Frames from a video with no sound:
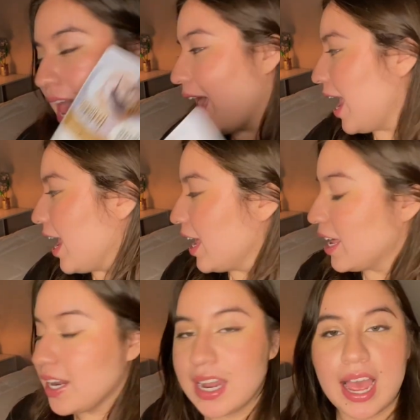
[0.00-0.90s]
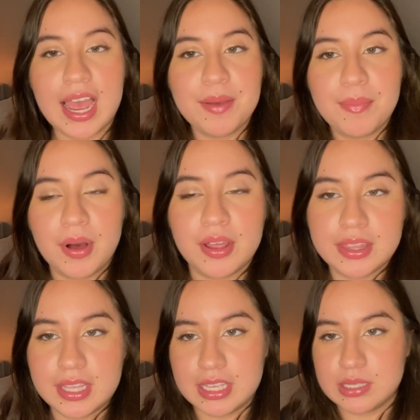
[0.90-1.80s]
and I
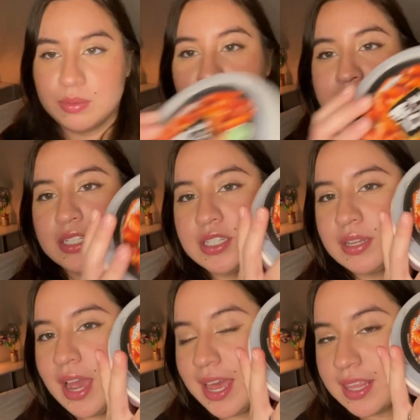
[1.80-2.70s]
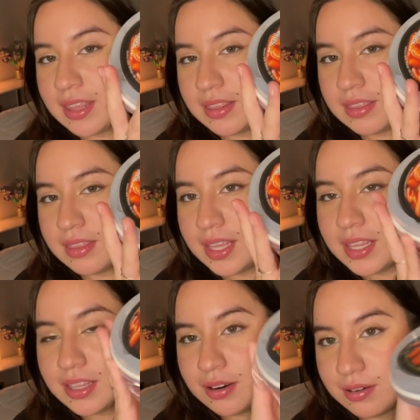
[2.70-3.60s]
bought these, which I
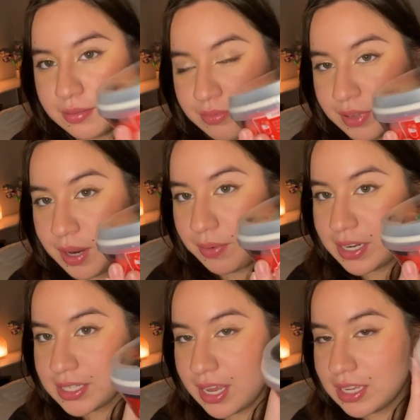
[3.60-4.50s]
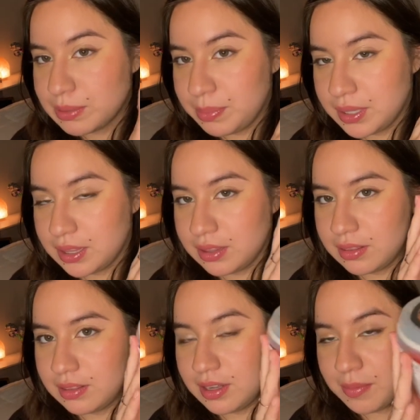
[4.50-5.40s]
think they're like rice cakes, but
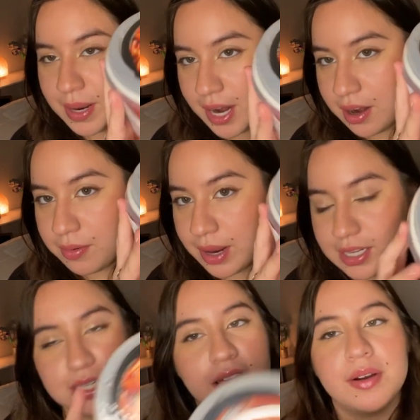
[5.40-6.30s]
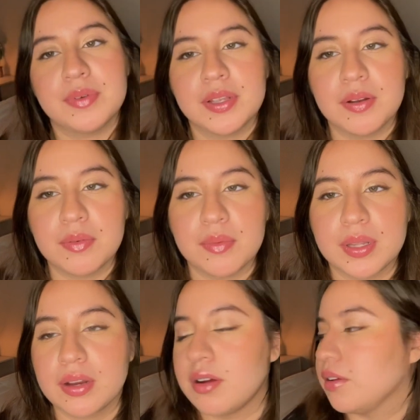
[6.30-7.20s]
they're made out of rice. I don't really know what
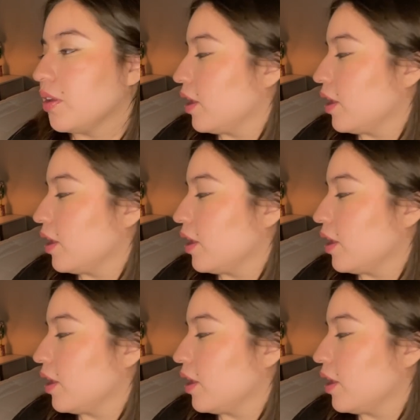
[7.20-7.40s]
they're called.